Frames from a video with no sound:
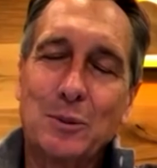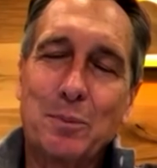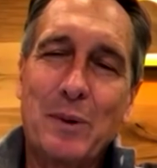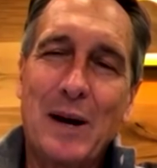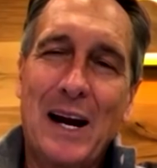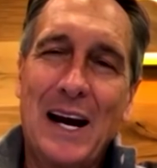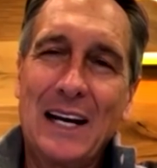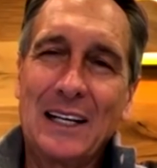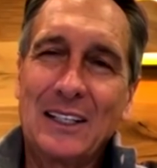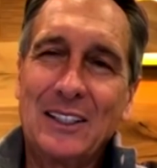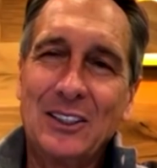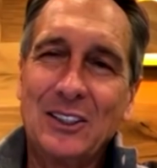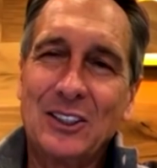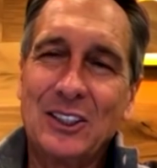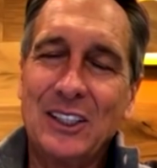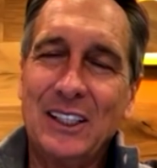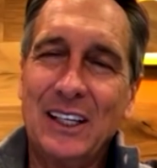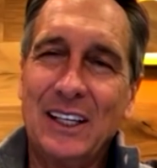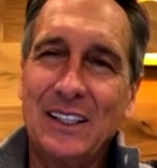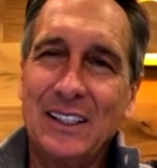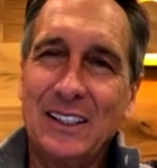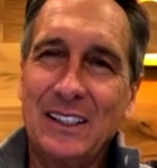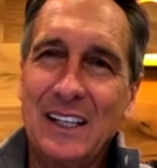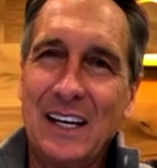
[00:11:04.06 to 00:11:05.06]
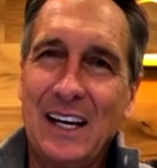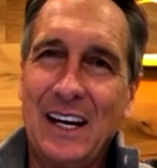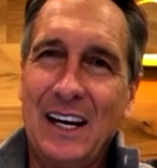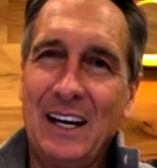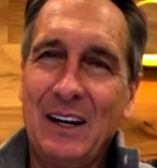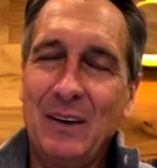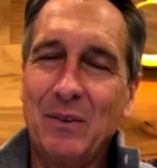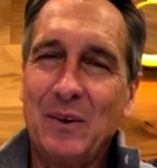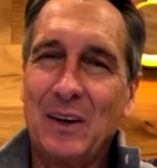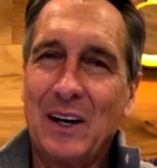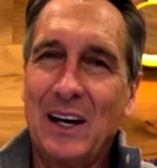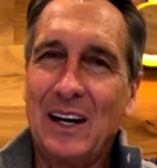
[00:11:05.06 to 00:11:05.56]
practice the other day
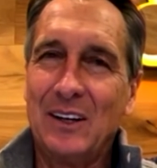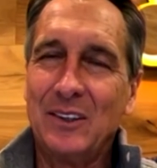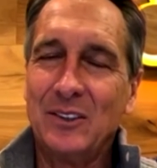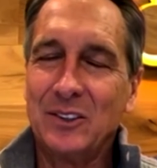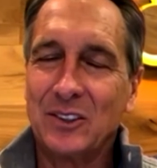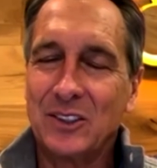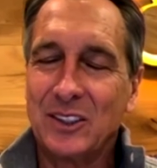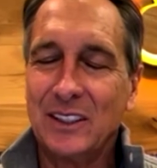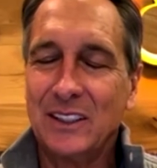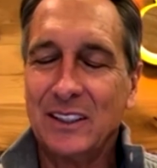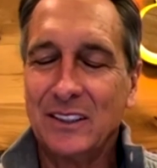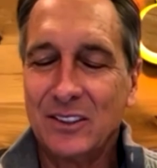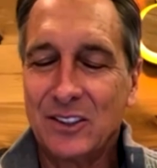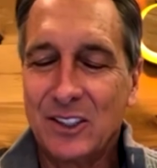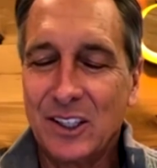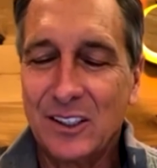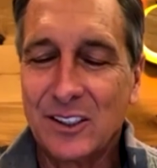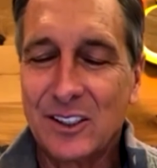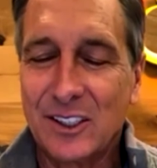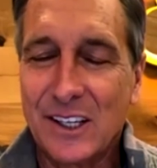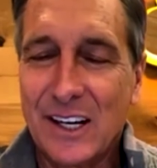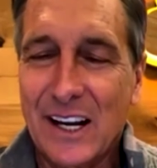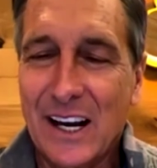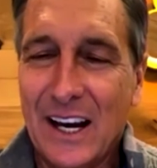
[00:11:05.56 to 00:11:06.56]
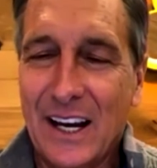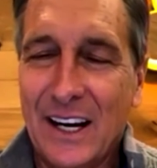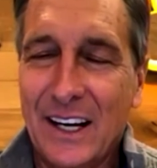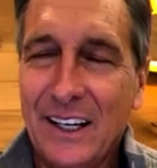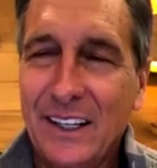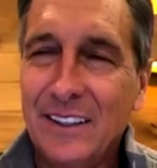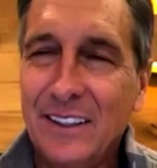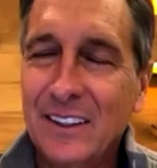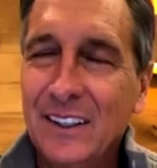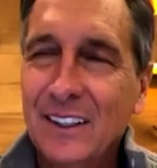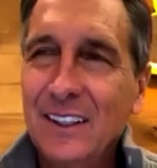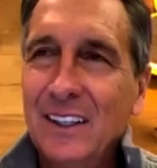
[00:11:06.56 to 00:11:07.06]
while I was in Cincinnati,
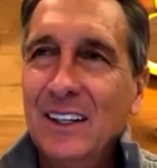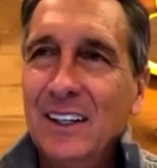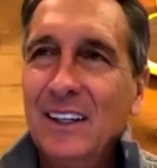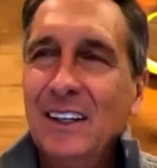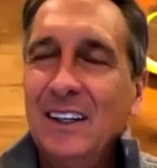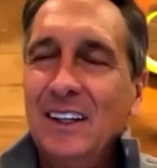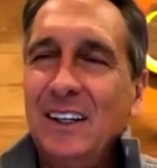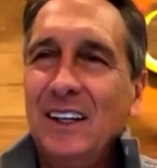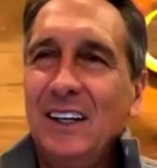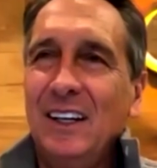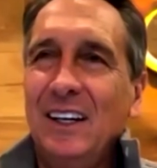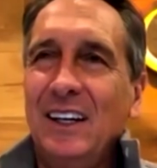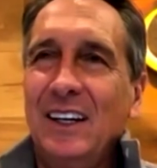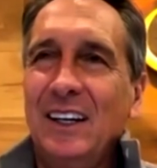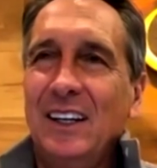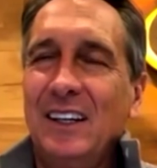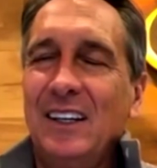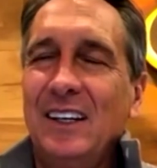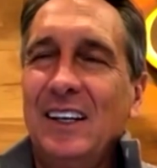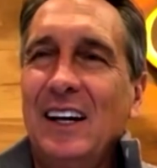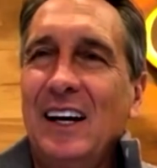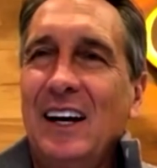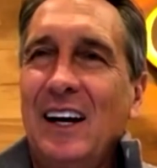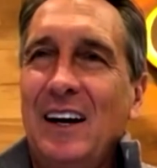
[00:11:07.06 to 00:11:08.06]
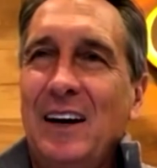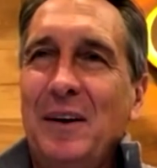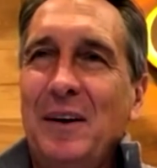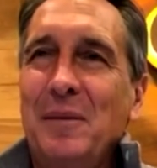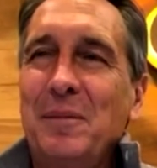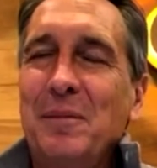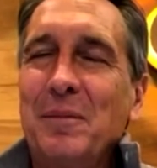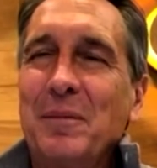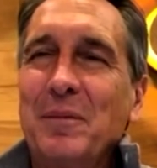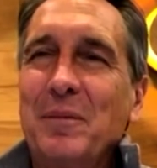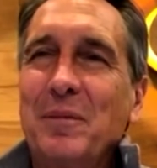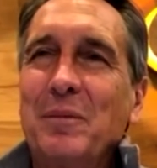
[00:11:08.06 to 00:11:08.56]
and
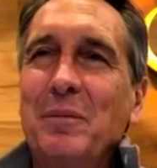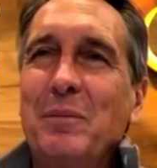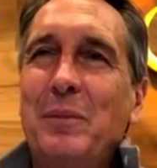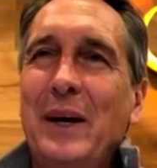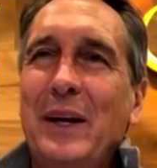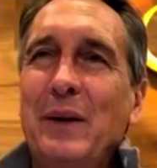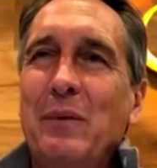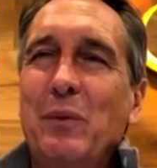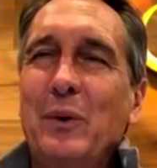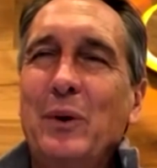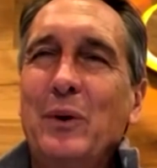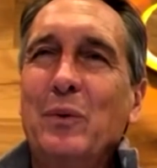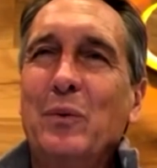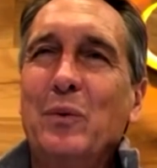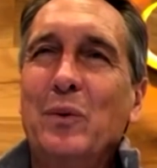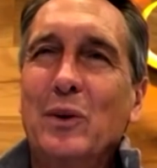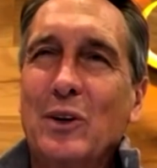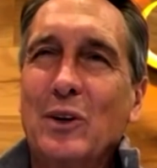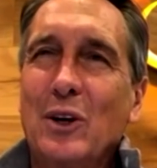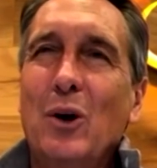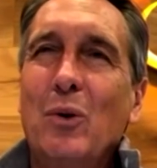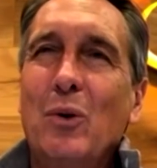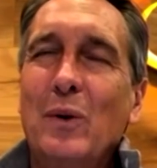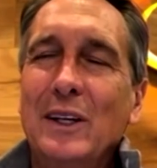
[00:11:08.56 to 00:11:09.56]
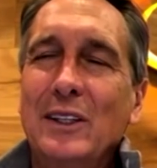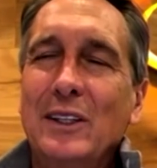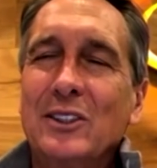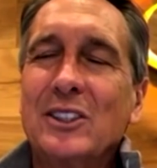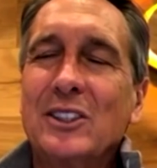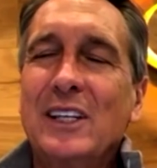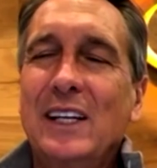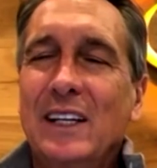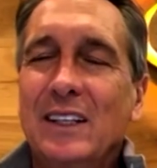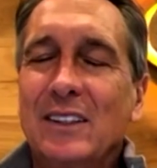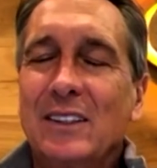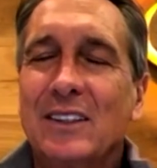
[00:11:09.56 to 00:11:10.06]
but we'll go
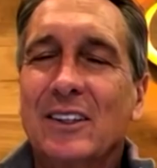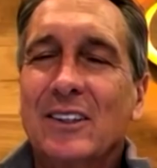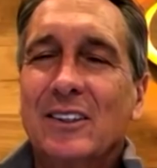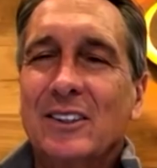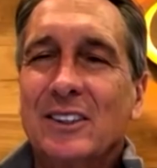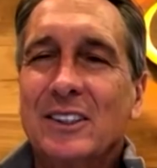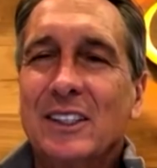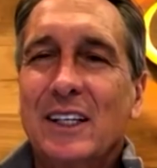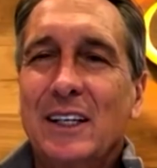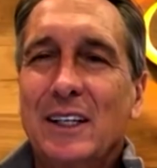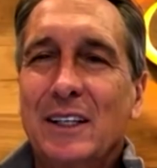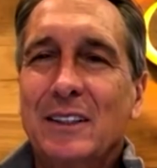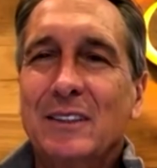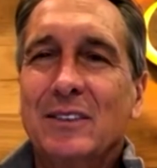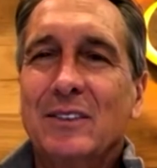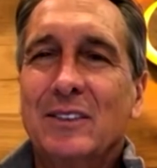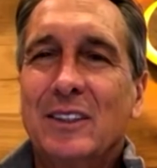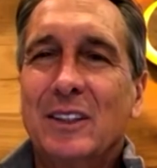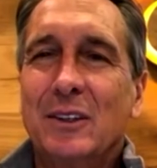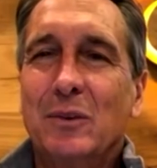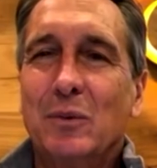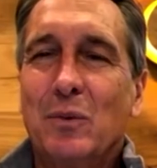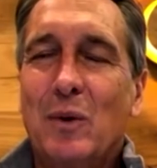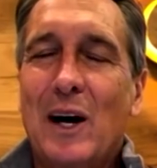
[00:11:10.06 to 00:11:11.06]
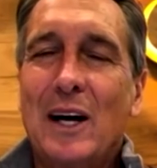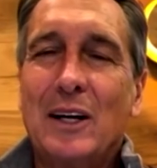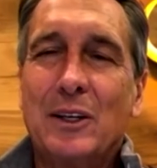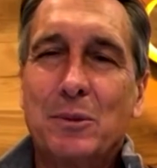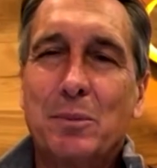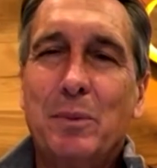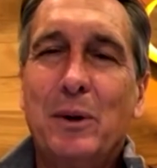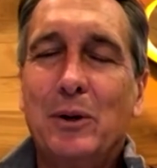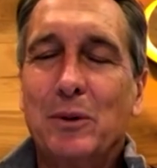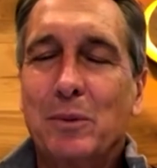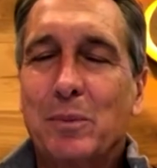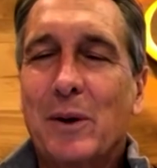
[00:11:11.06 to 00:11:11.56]
Wednesday and Thursday to watch
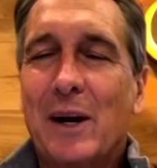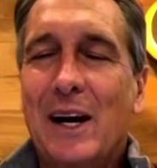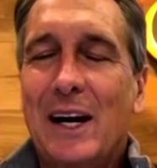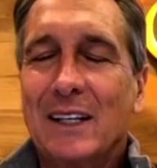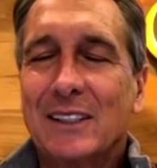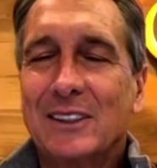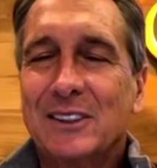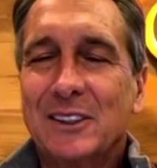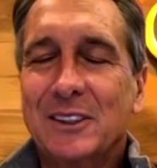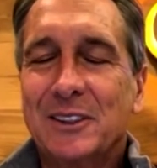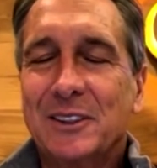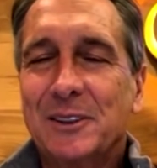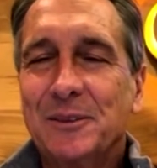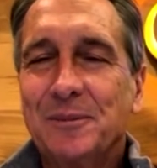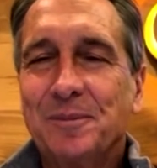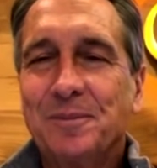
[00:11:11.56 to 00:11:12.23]
both practices.